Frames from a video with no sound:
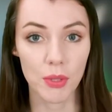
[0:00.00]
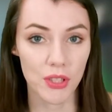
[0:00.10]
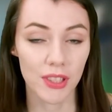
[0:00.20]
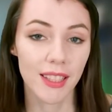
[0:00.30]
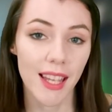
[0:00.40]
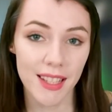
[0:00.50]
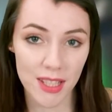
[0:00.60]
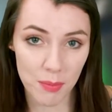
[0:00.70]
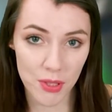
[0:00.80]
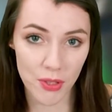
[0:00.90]
sure to like and
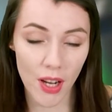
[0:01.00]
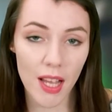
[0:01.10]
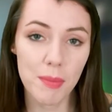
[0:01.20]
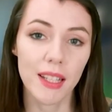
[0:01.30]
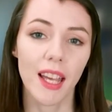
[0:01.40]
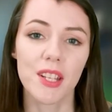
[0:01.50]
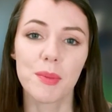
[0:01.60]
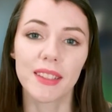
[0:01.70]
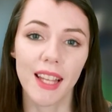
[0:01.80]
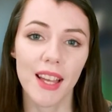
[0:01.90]
subscribe, and catch me
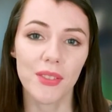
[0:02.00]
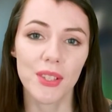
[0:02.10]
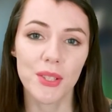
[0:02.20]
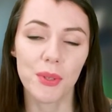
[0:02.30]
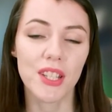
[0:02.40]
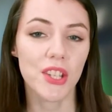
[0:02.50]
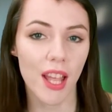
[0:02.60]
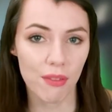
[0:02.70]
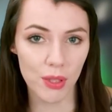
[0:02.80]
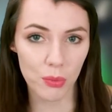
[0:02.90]
live on Twitch
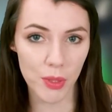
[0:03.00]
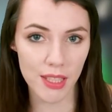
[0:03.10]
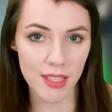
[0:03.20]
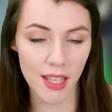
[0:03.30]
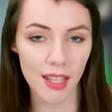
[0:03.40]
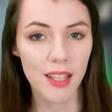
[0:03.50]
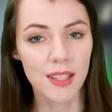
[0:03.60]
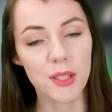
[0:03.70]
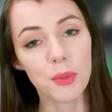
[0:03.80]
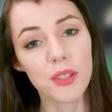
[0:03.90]
every weekday
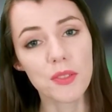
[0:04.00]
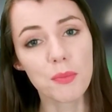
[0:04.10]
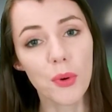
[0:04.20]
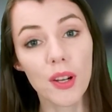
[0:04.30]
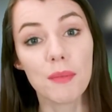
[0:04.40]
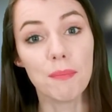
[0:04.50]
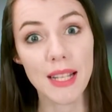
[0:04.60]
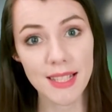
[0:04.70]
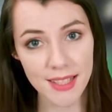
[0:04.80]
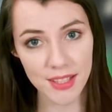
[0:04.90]
to witness more
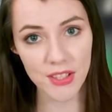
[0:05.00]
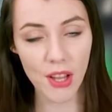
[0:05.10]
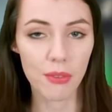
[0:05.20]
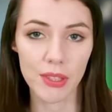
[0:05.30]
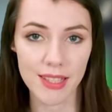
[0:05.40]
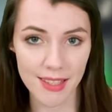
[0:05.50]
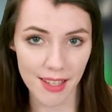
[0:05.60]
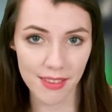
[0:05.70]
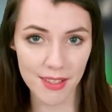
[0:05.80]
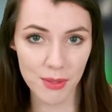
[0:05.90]
amazing discoveries
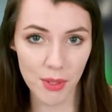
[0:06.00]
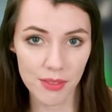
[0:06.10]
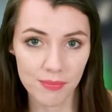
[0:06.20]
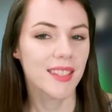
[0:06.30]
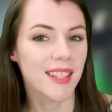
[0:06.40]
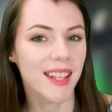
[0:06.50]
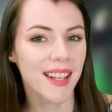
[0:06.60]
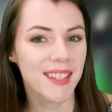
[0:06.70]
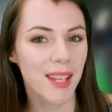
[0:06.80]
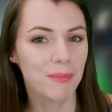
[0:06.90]
like this one. See you
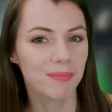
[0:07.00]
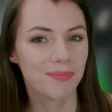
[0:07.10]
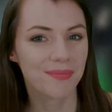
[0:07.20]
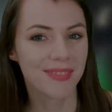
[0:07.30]
next time!